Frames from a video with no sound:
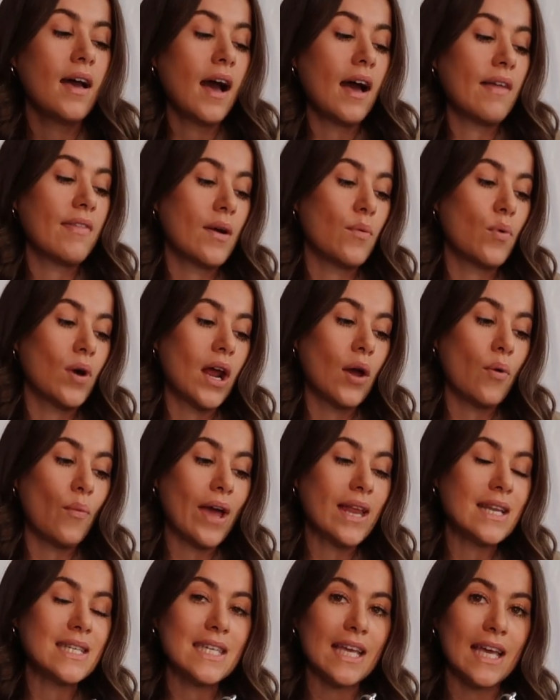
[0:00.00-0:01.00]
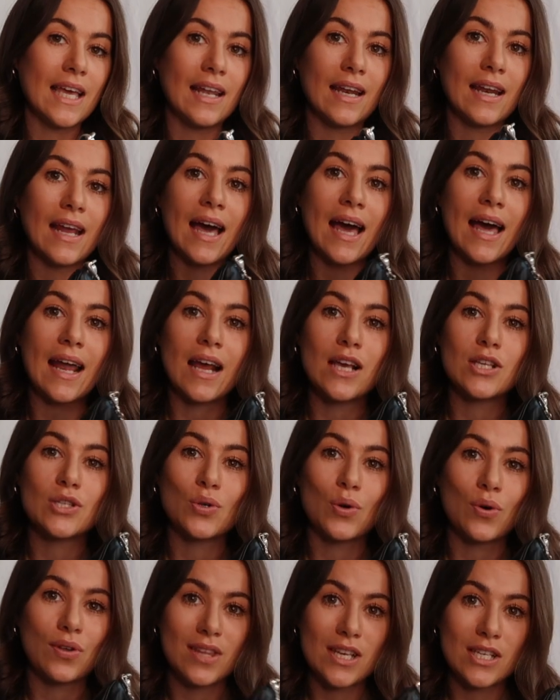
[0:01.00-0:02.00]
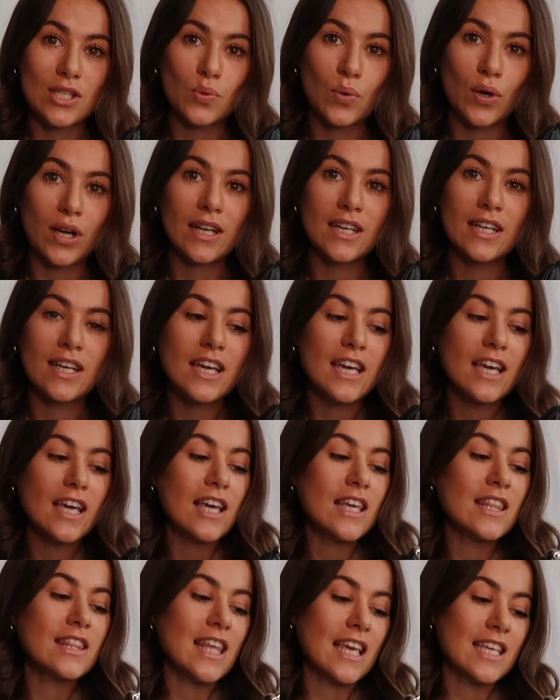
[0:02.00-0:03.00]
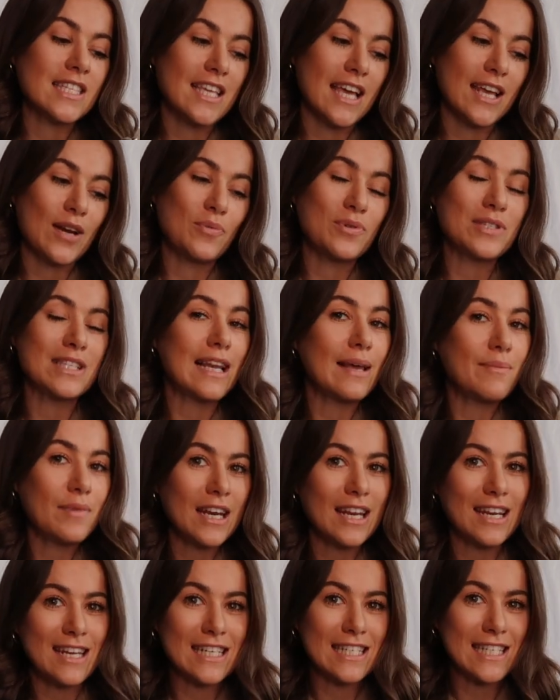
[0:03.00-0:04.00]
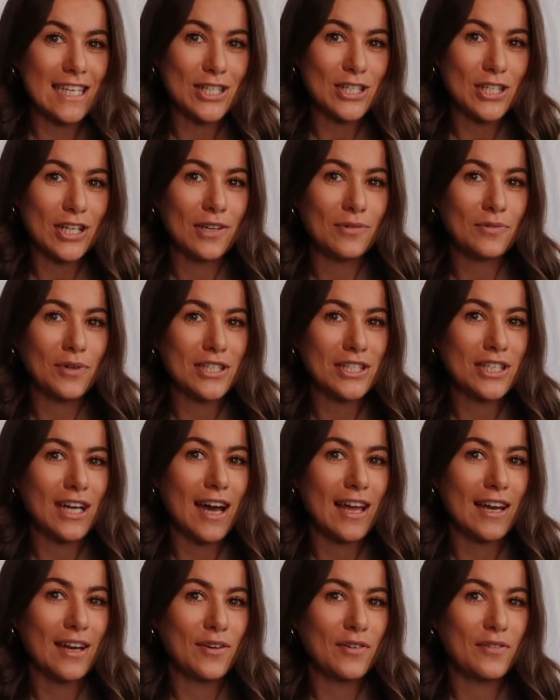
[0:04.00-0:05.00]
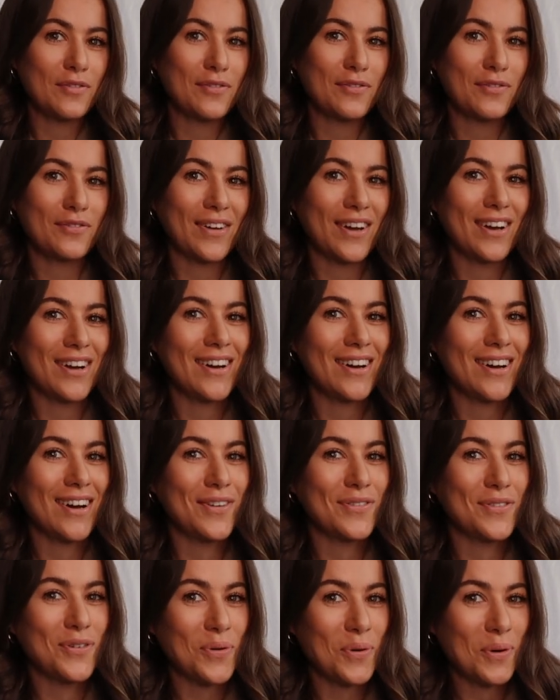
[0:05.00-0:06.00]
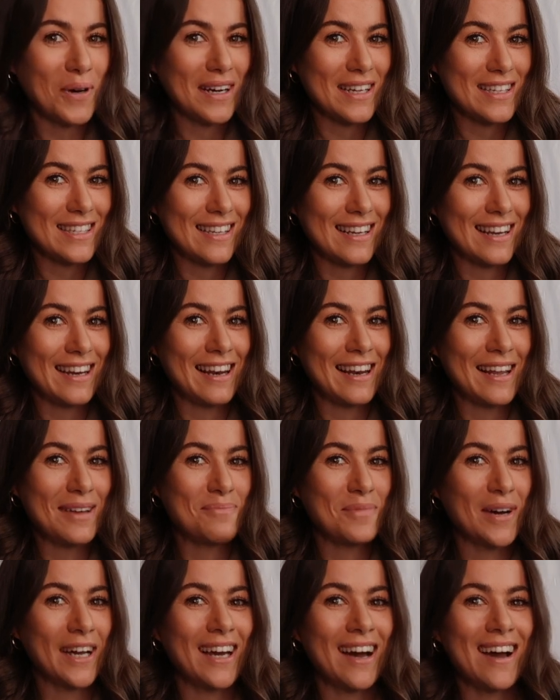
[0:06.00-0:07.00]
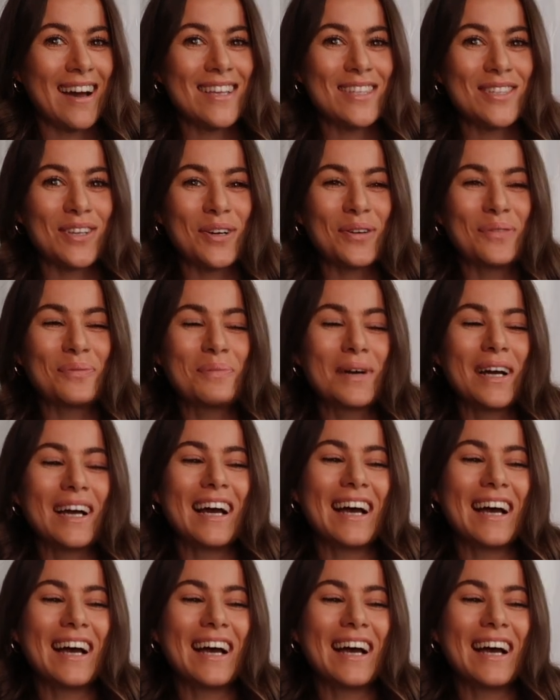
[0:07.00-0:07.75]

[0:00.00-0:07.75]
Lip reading: And then when I went in and I saw this one, they said it was limited edition, which kind of course lit my eyes up.